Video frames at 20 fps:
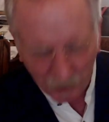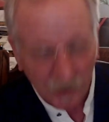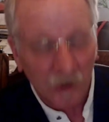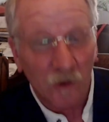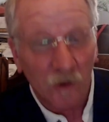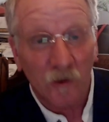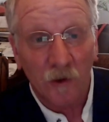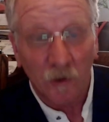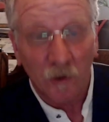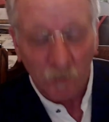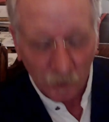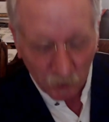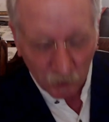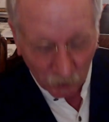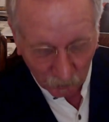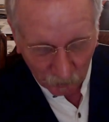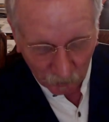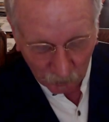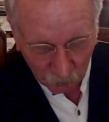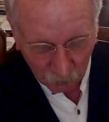Heath's
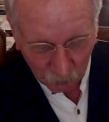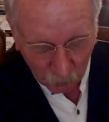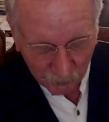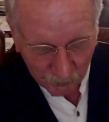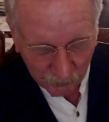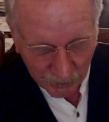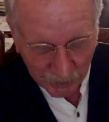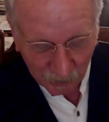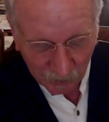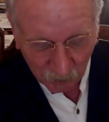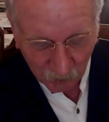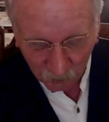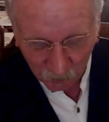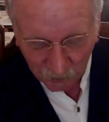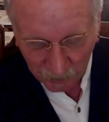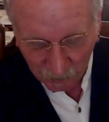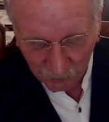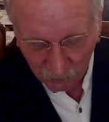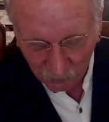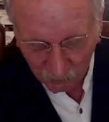difficulties with Daniels
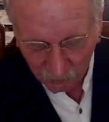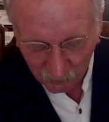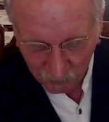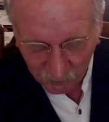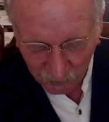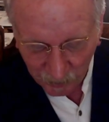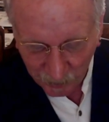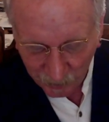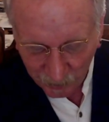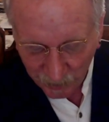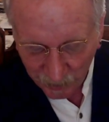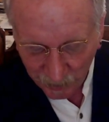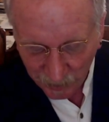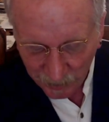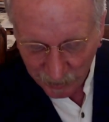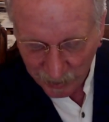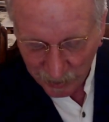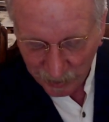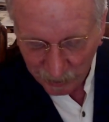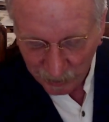out on the thing,
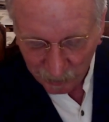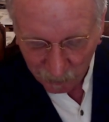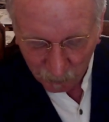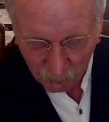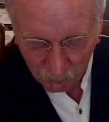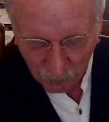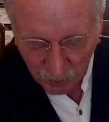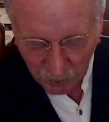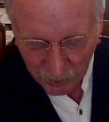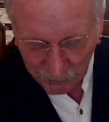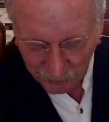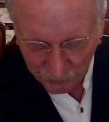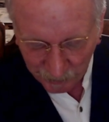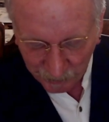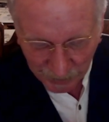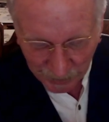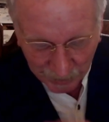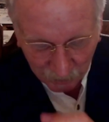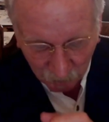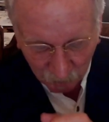and implied that
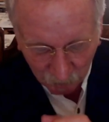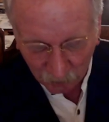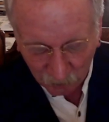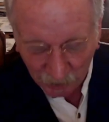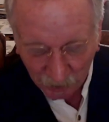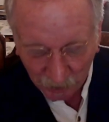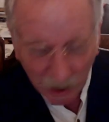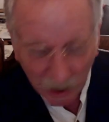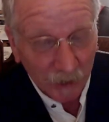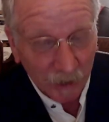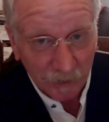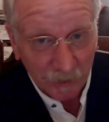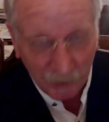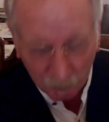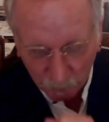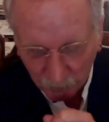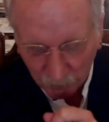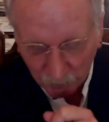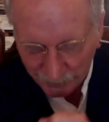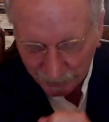Daniels had lied to
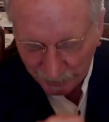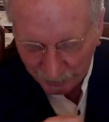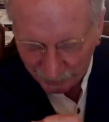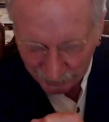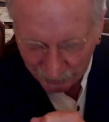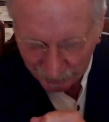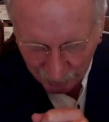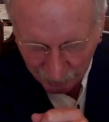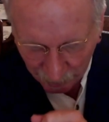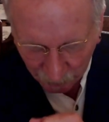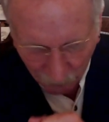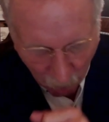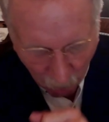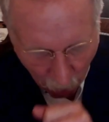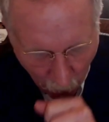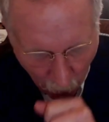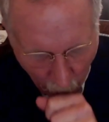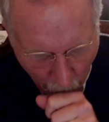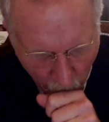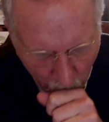implicate Heath.
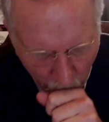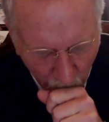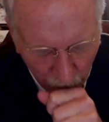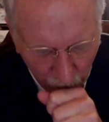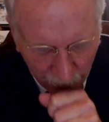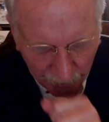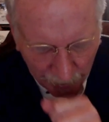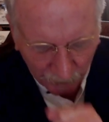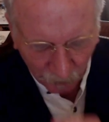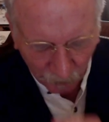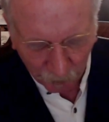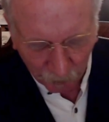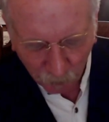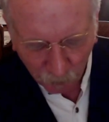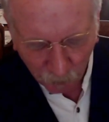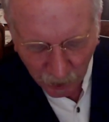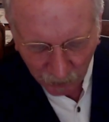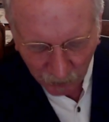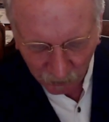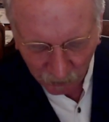Henry
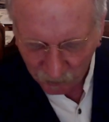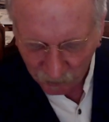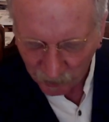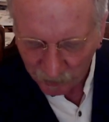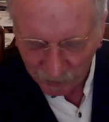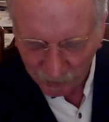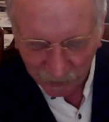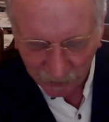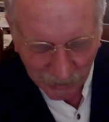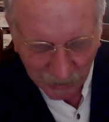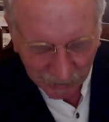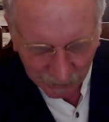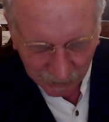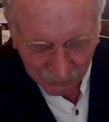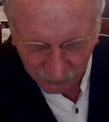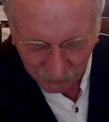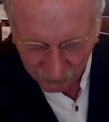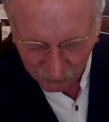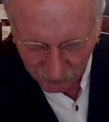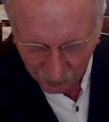Frost said
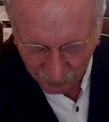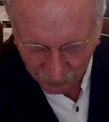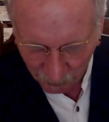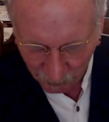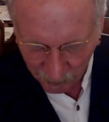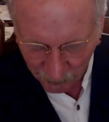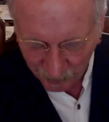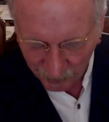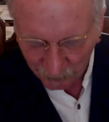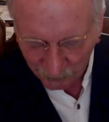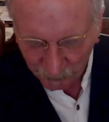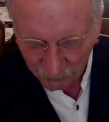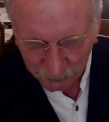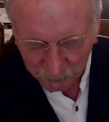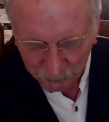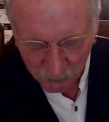exactly the same thing.